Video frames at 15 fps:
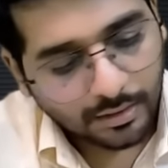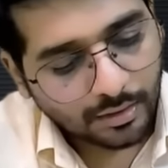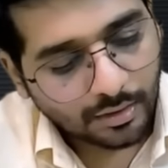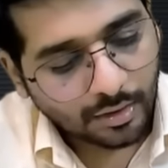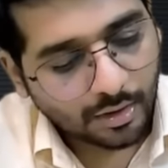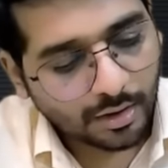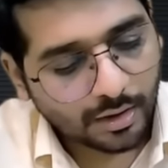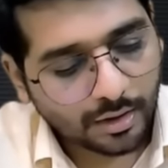
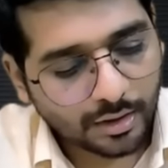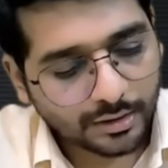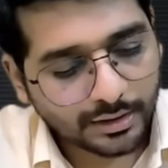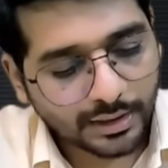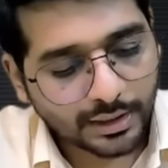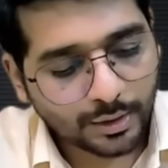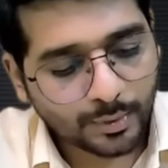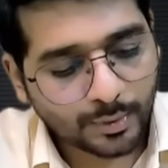Or on a
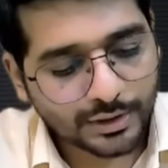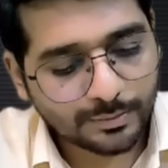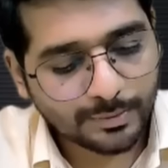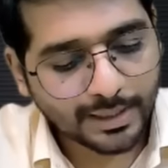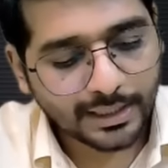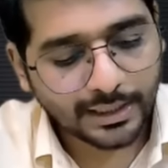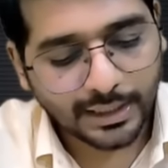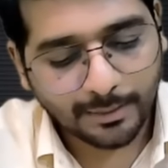request
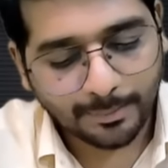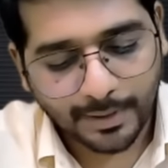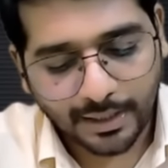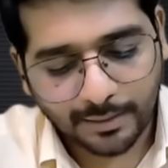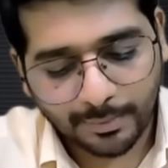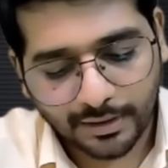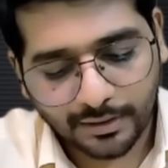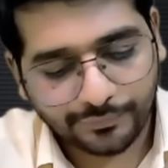by any
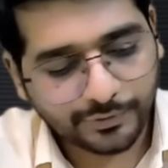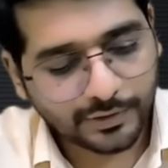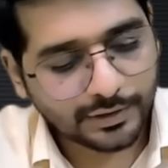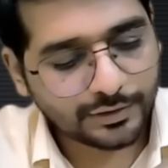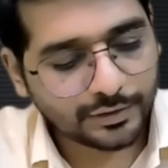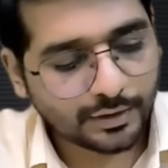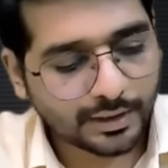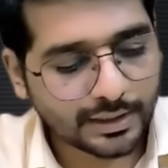department of
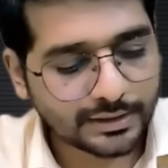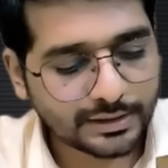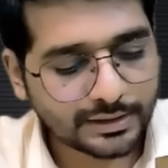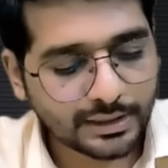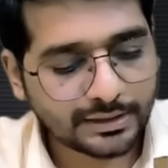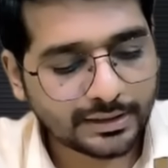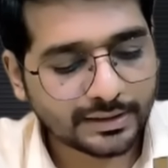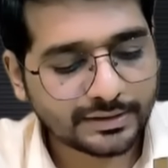CG or
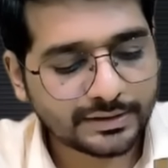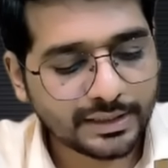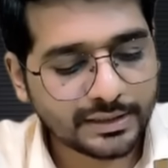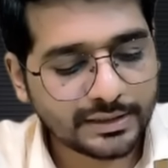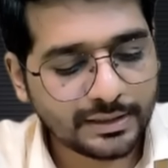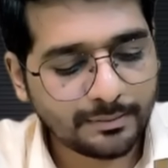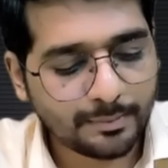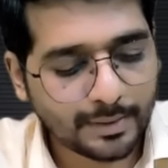SG, the
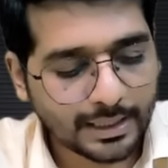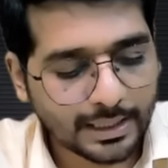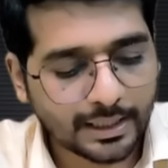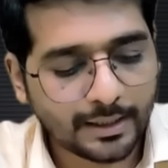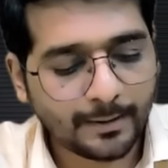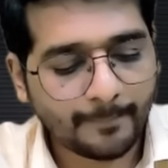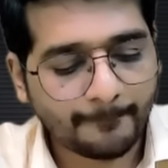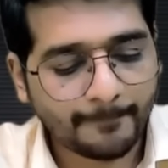CG
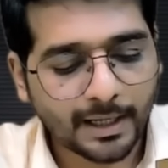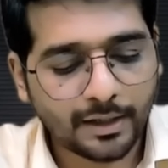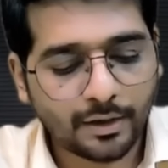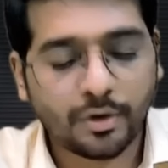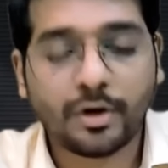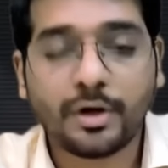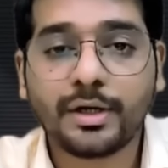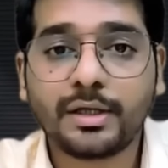may by
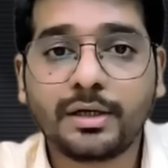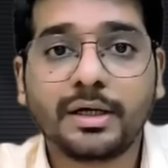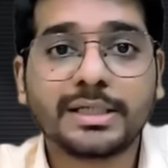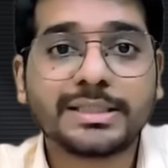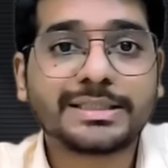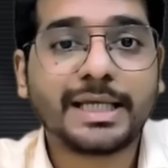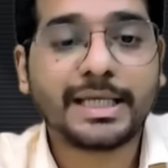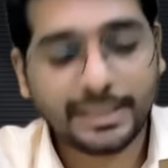order
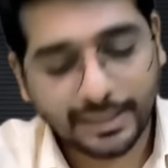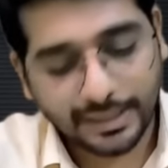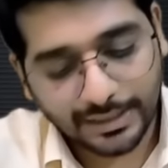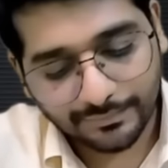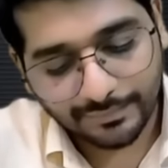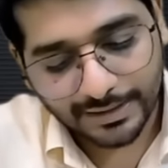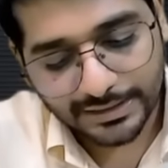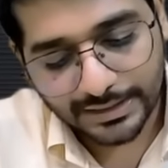assign
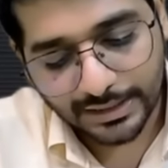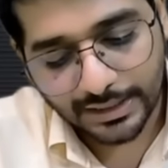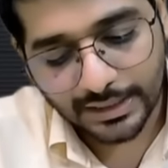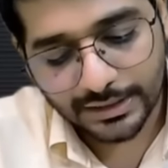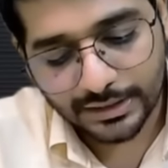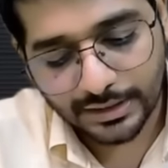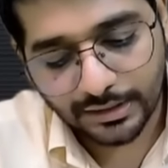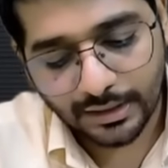
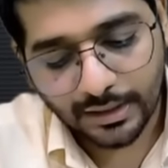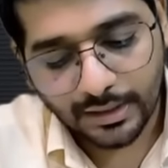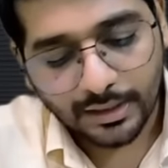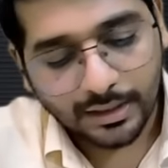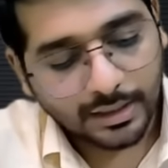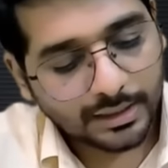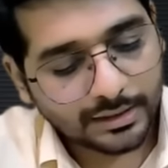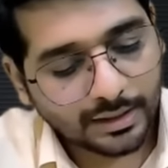
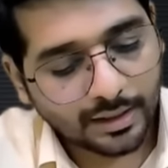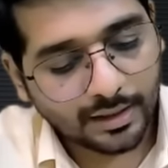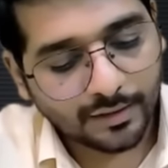investigation in the